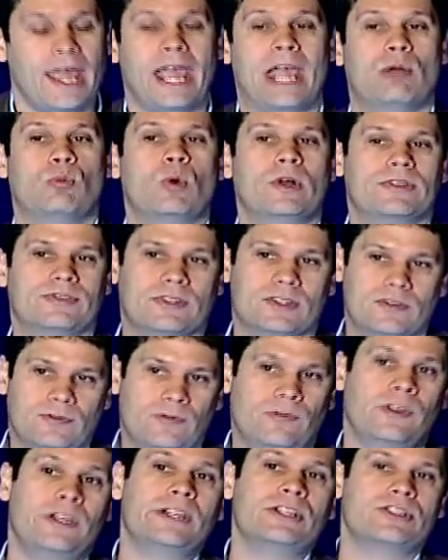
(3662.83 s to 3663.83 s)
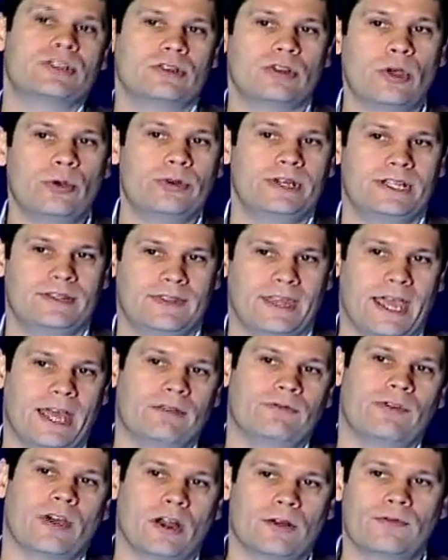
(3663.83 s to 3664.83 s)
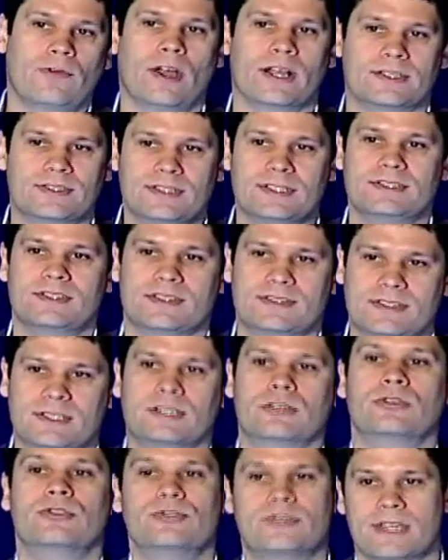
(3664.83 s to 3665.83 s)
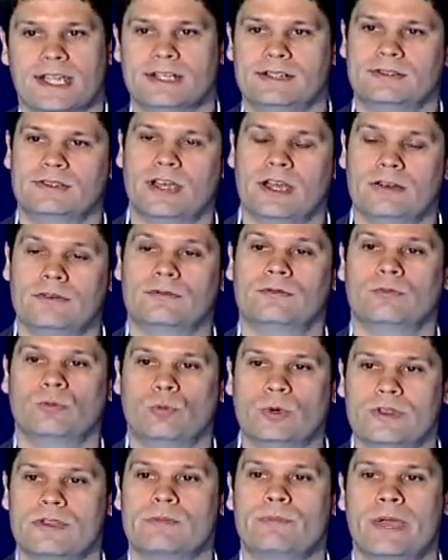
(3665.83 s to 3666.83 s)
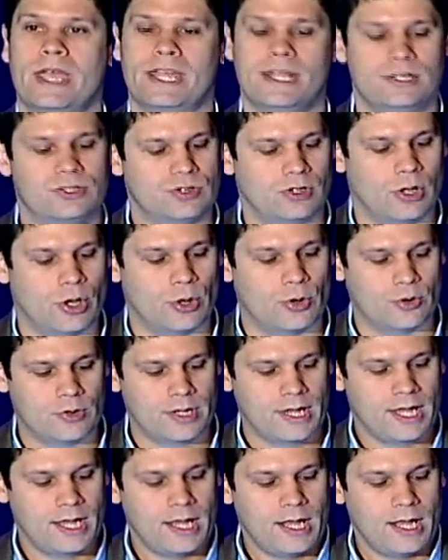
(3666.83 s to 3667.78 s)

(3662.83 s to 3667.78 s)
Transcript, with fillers: And once it's finished loading that, Firefox sends a signal saying done with the page load.